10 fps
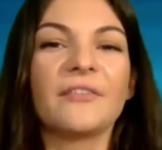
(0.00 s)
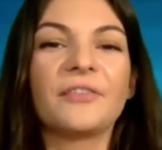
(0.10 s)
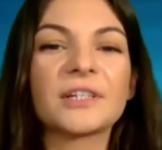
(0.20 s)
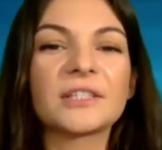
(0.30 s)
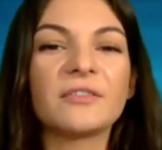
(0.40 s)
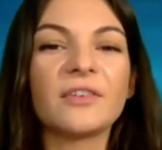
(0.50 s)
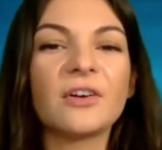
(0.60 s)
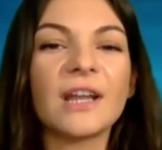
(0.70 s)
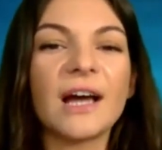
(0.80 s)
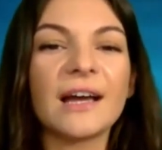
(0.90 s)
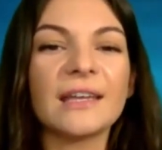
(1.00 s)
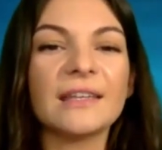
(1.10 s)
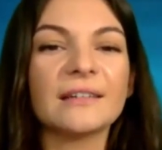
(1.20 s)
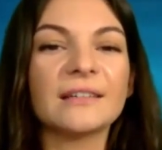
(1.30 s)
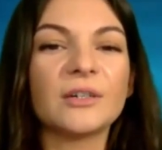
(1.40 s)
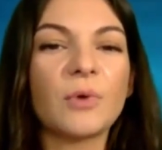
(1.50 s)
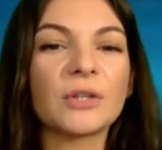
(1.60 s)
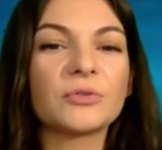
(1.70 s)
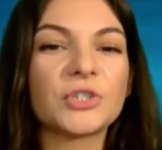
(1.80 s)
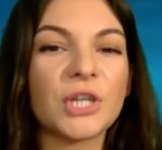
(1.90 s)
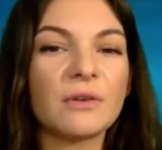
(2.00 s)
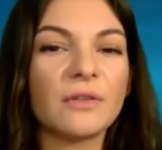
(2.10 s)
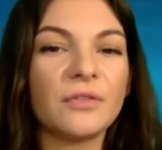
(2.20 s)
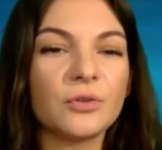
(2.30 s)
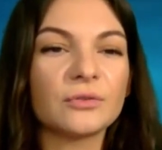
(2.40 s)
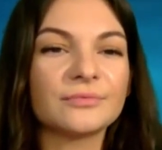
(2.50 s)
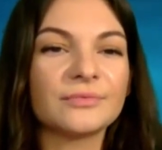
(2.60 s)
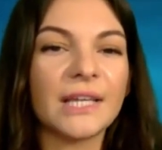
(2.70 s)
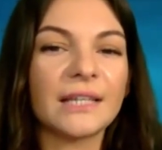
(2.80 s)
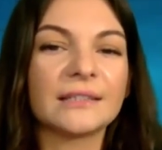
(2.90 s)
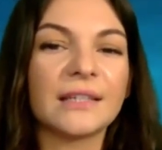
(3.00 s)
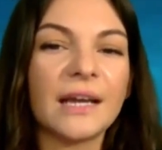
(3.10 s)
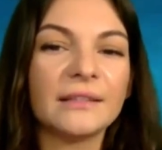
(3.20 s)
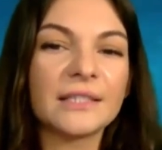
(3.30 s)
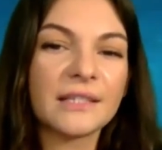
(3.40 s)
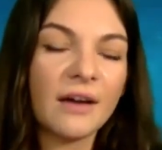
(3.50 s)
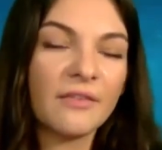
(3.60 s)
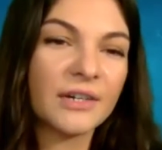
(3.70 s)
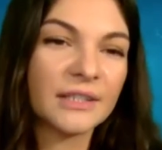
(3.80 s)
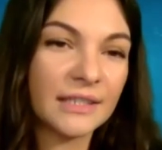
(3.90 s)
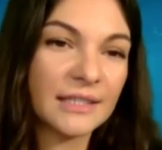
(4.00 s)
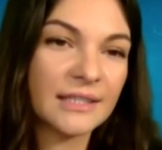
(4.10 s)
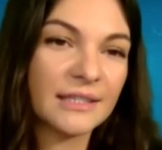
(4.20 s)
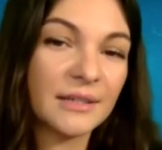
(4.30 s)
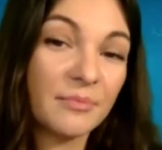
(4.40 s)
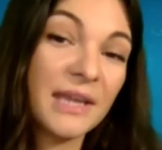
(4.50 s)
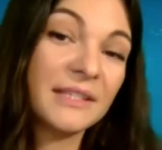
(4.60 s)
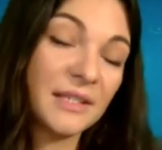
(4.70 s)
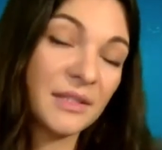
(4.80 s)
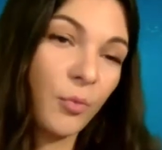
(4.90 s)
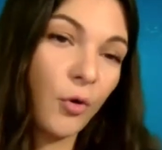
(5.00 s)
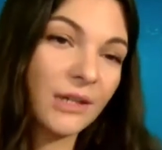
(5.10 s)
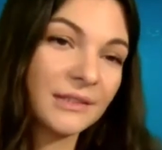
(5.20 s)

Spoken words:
First of all, I want to share with you that I discovered this amazing sport